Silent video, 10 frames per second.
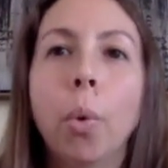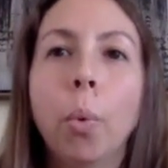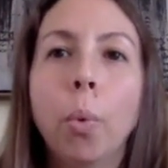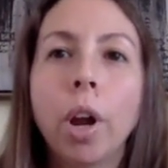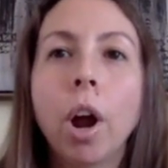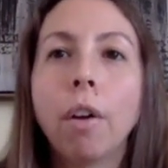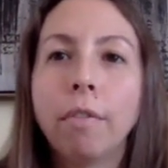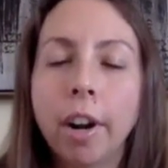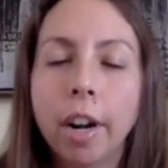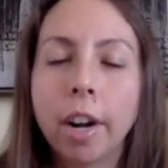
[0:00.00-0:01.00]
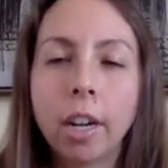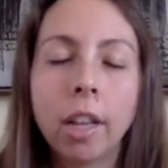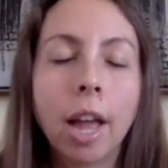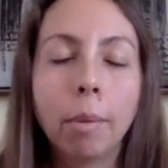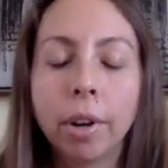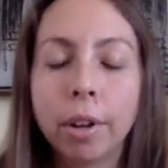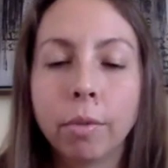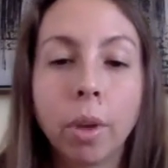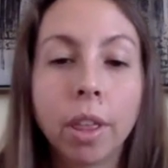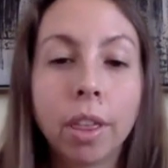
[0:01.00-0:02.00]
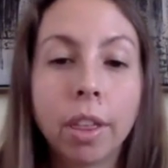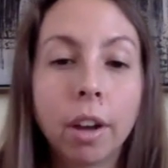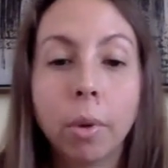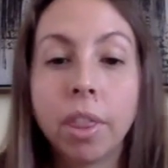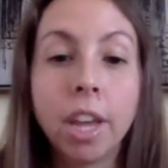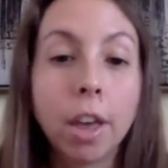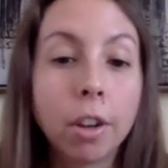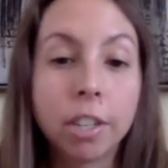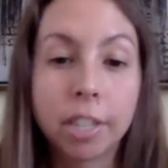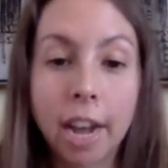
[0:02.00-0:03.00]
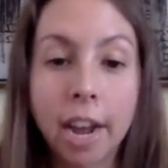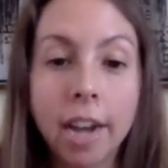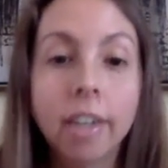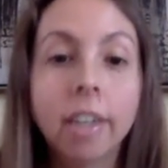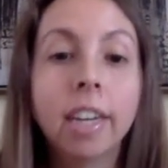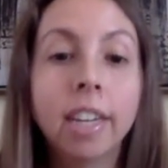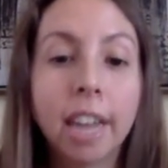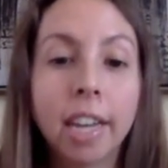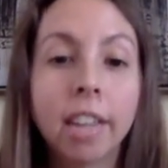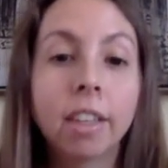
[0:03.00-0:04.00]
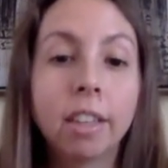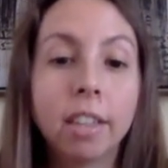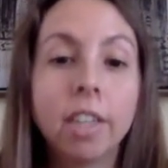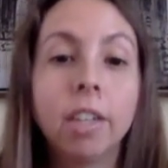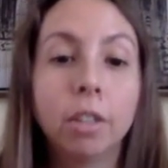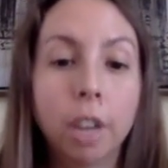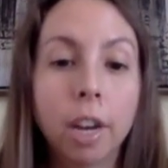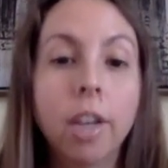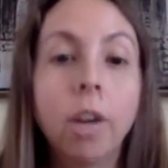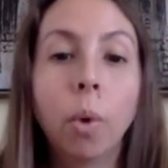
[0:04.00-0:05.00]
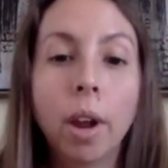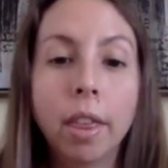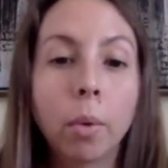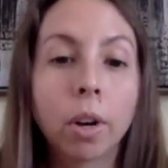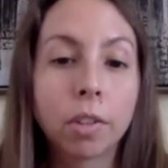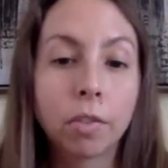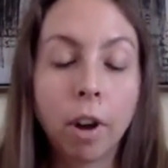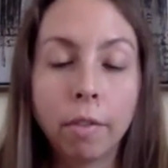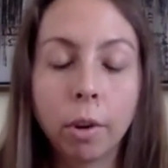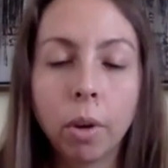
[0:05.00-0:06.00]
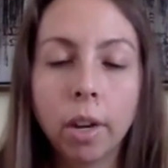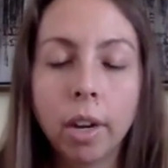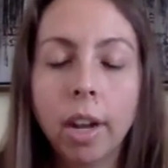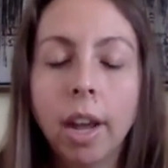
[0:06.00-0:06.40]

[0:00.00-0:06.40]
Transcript: we are very collaborative with the other side in getting the deal done in a way that works for everyone.